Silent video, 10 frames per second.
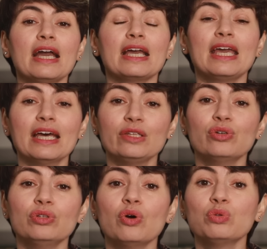Get
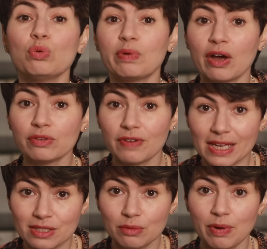your dough to brown
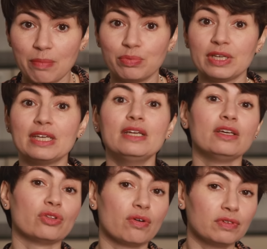faster by
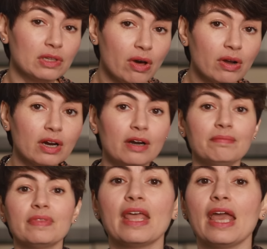preheating the oven longer
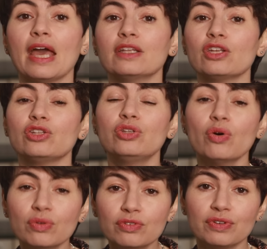and
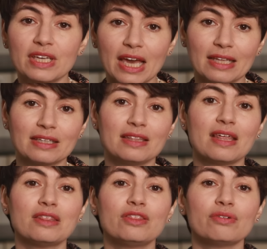don't forget
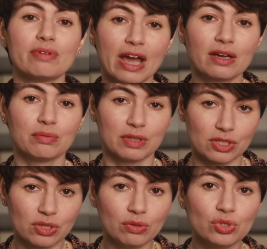that the rack with the
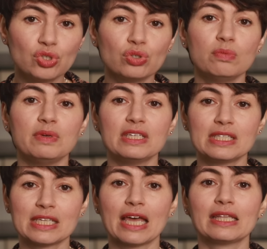stone should be
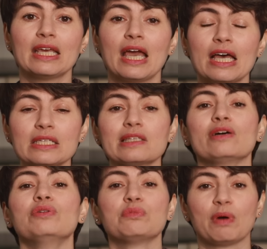set as
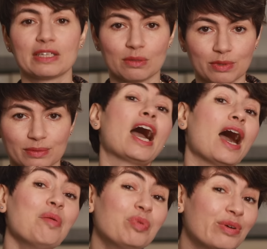low as possible.
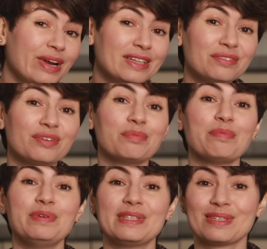Upgrade from a
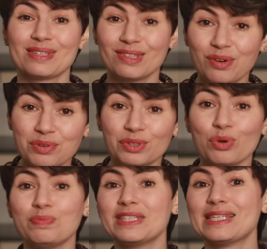pizza stone to a
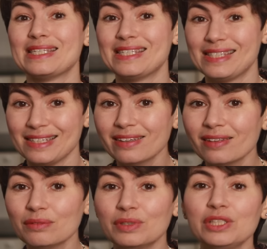pizza
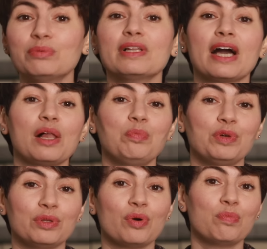steel, which will help
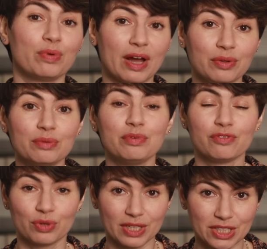your dough brown
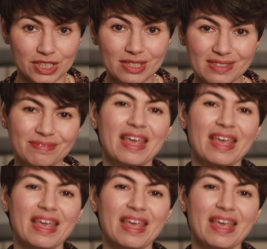before the cheese.